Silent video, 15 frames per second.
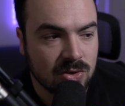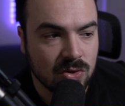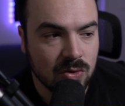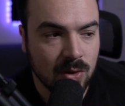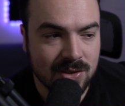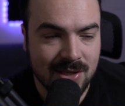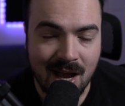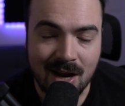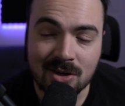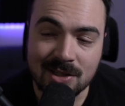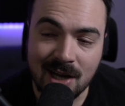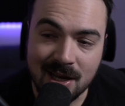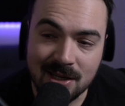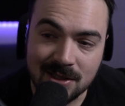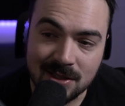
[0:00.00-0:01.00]
to Attack on
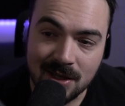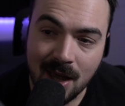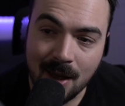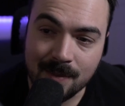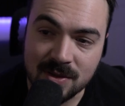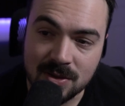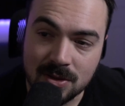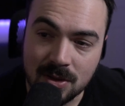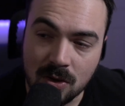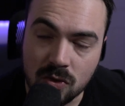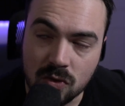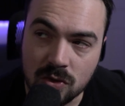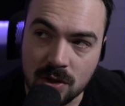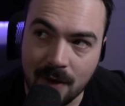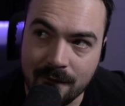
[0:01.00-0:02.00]
Titan
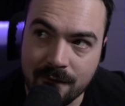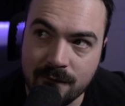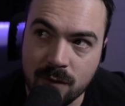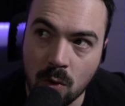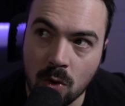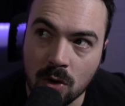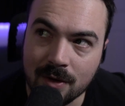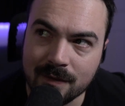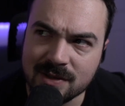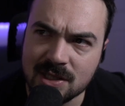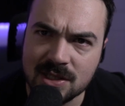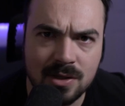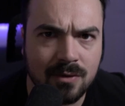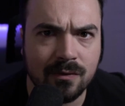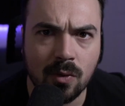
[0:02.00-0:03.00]
episode 4 of
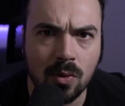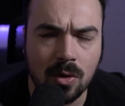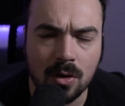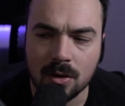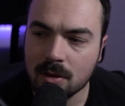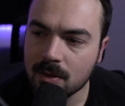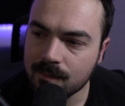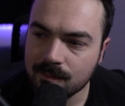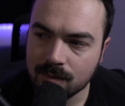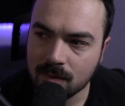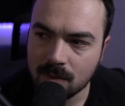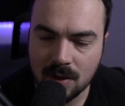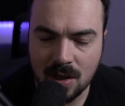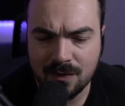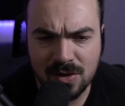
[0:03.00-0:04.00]
season 4.
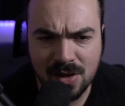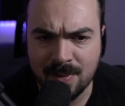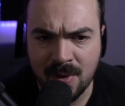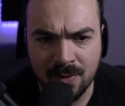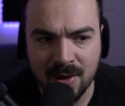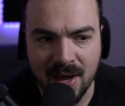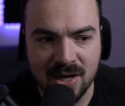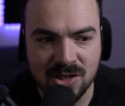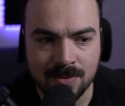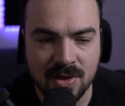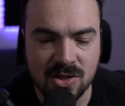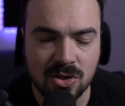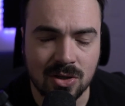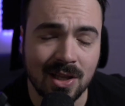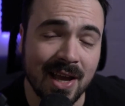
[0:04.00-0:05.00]
If you like my reaction, make
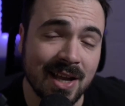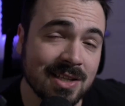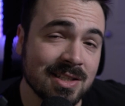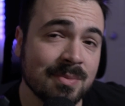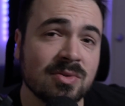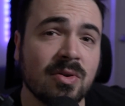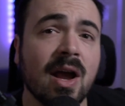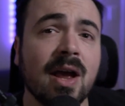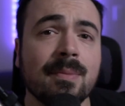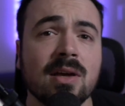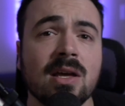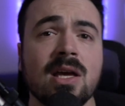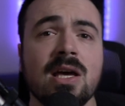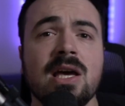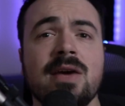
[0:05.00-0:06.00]
sure to like and subscribe.
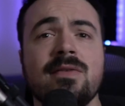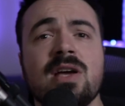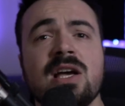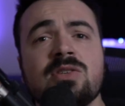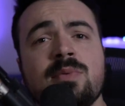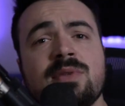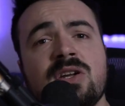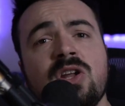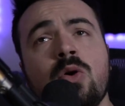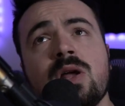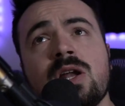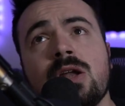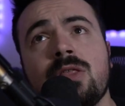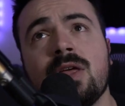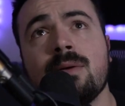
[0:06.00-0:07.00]
If you guys want to know
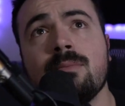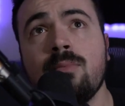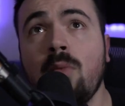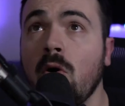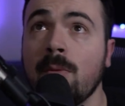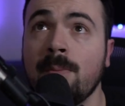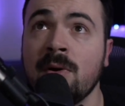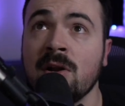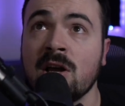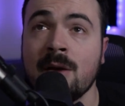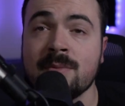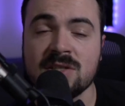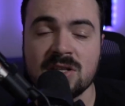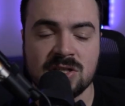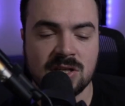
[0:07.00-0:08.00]
anything more, put a
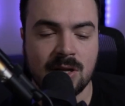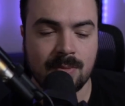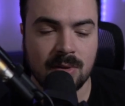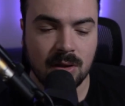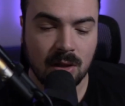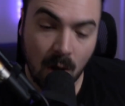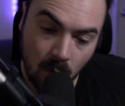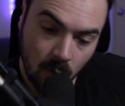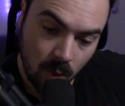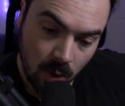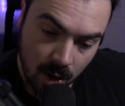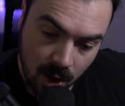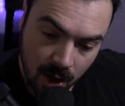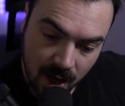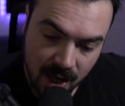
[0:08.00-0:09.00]
comment section down below.
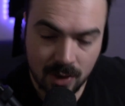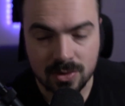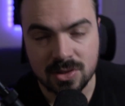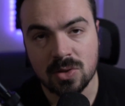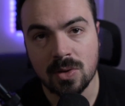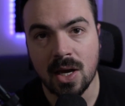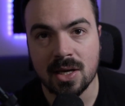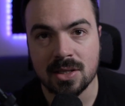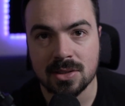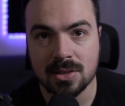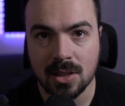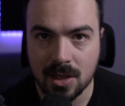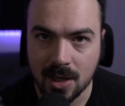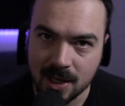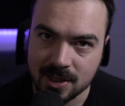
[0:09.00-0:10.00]
And I will see you guys
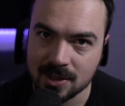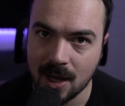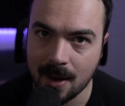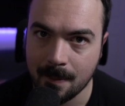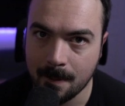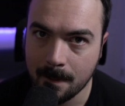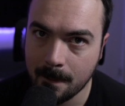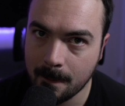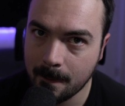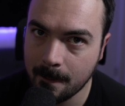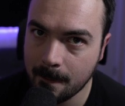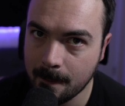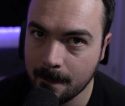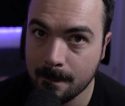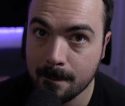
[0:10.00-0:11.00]
next time.
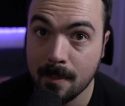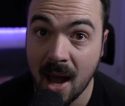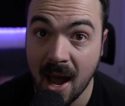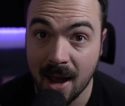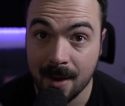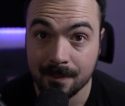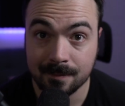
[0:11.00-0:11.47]
Bye.